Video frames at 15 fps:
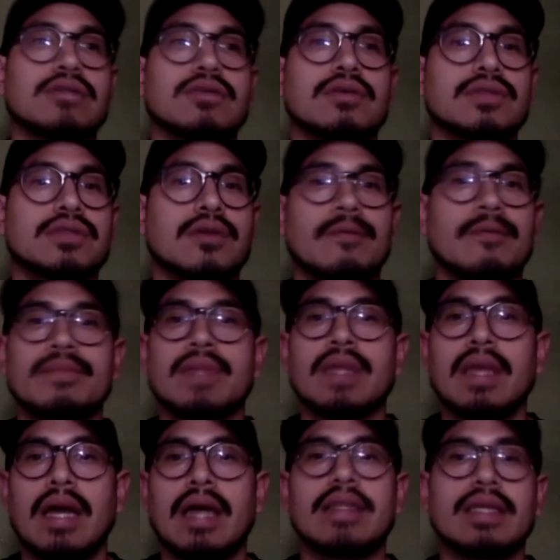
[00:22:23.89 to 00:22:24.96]
So I
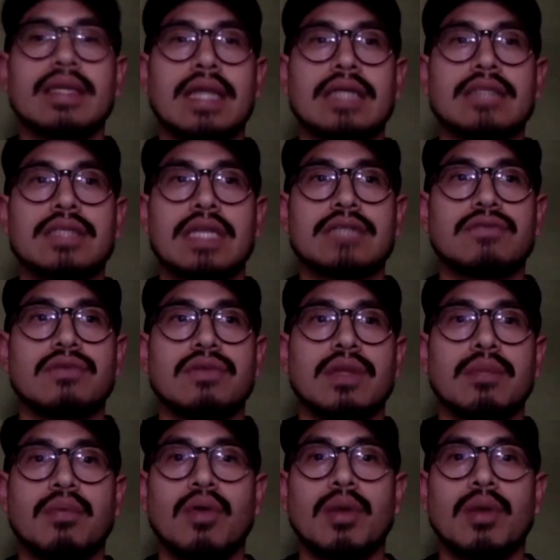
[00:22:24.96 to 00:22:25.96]
think that's really important.